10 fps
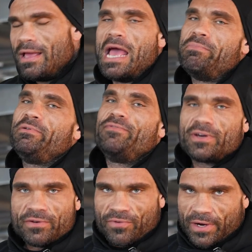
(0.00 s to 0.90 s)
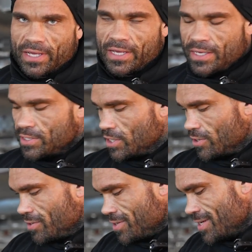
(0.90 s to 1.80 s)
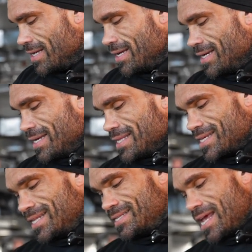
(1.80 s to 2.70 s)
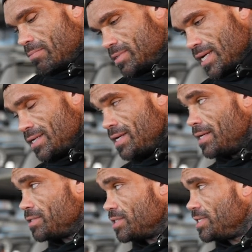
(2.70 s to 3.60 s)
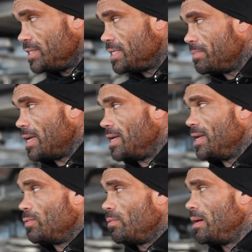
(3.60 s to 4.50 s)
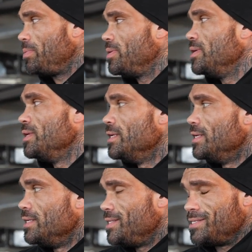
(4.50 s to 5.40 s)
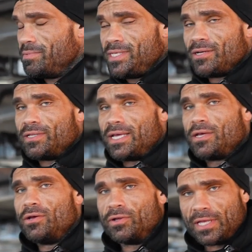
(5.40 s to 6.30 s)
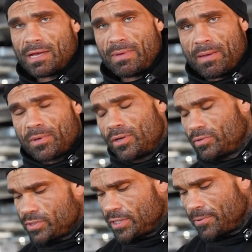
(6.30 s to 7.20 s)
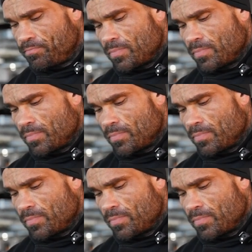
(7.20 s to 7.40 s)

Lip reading: happy fucking Friday. So let's get these hams done. Just did some warm up. These are some single leg on the ham curls,